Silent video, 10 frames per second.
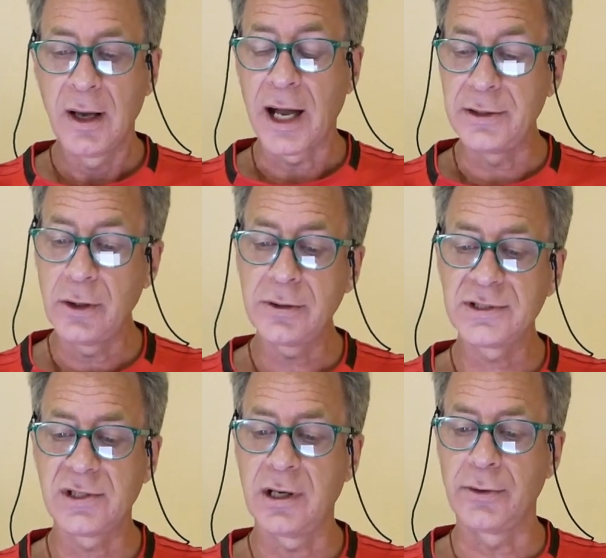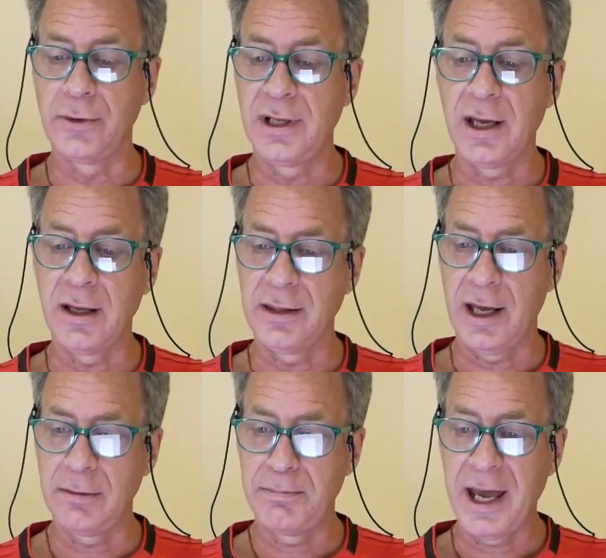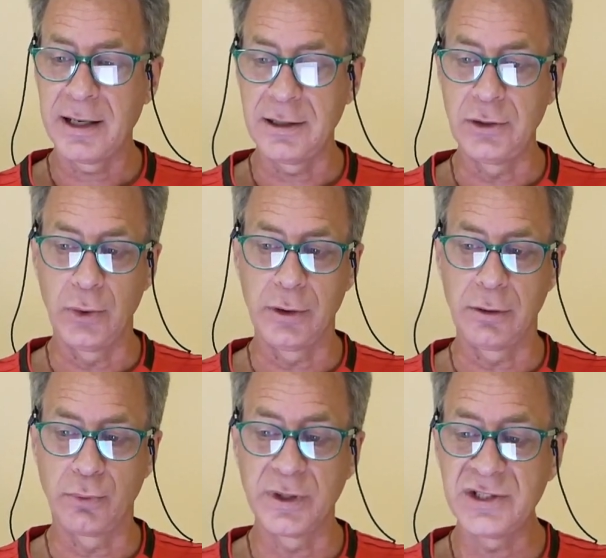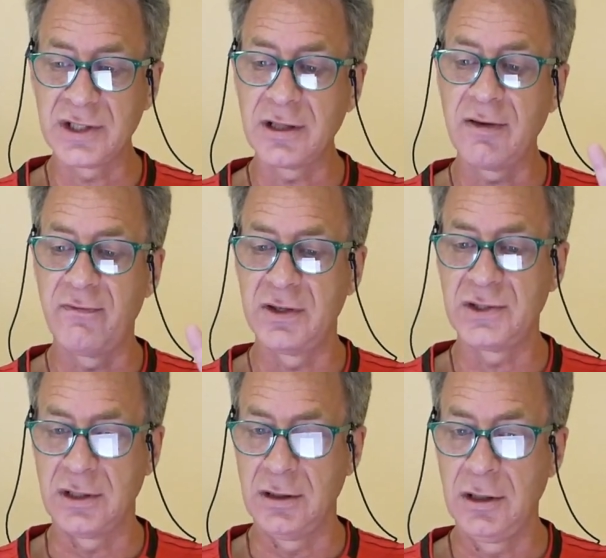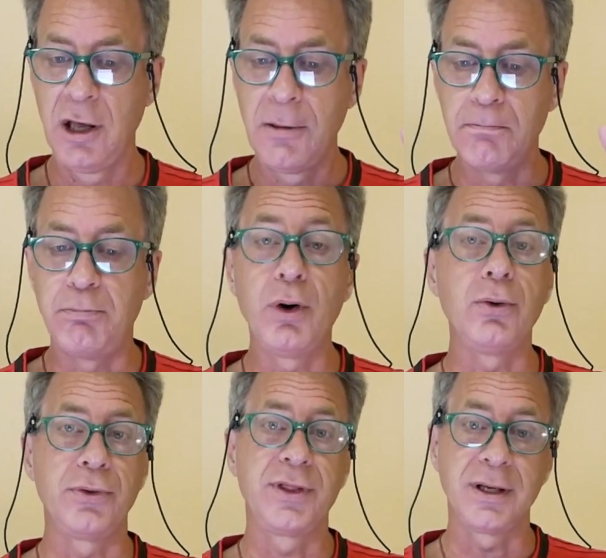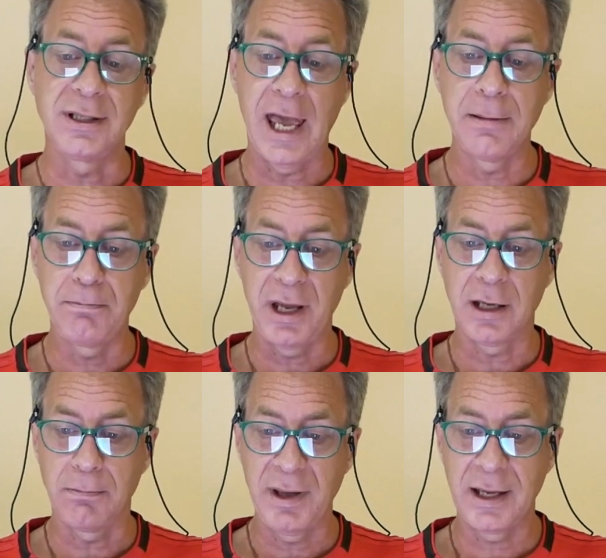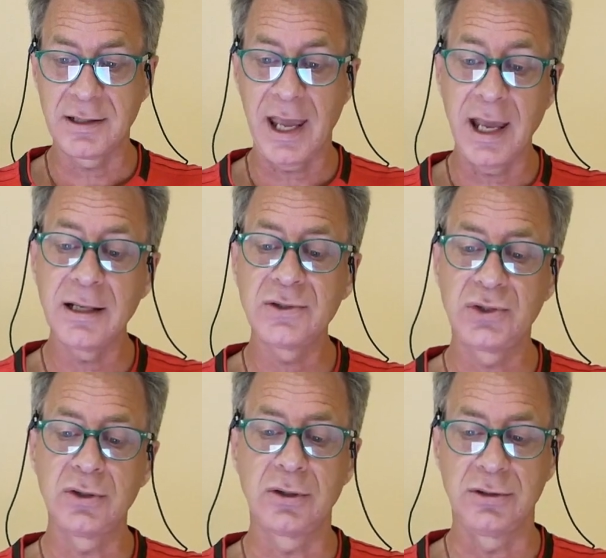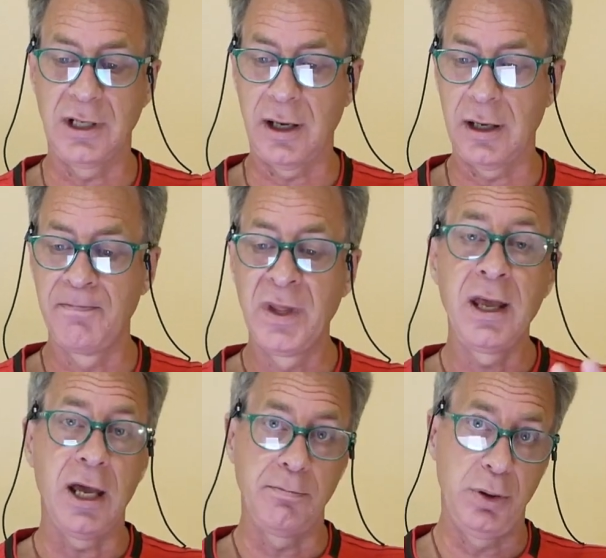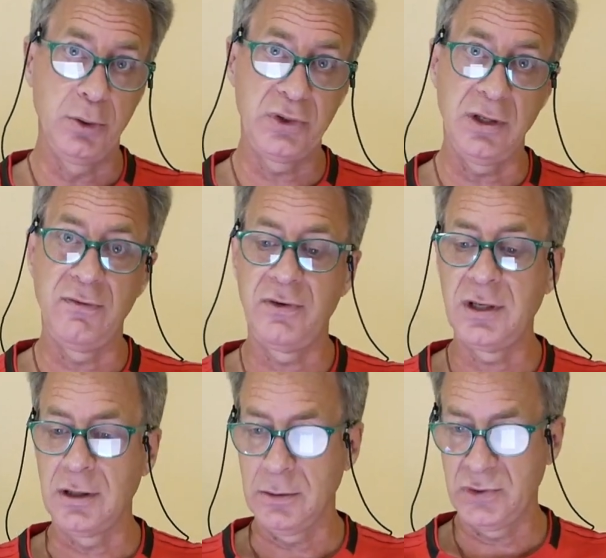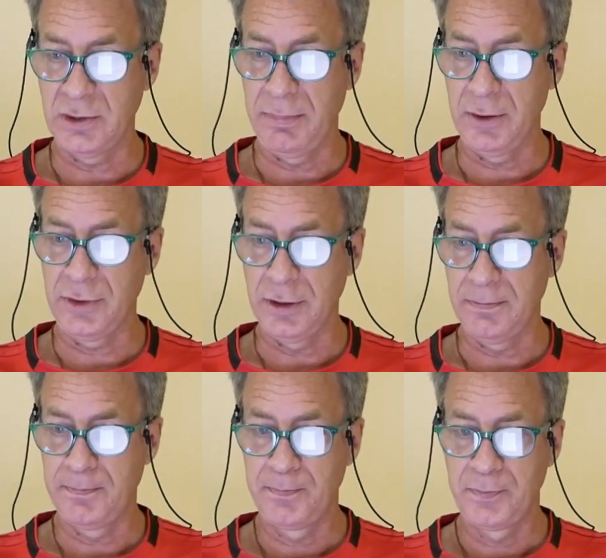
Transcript: I noticed the other day that Patty Doyle recently visited both Gampang Phet and Sukhothai and posted videos about them.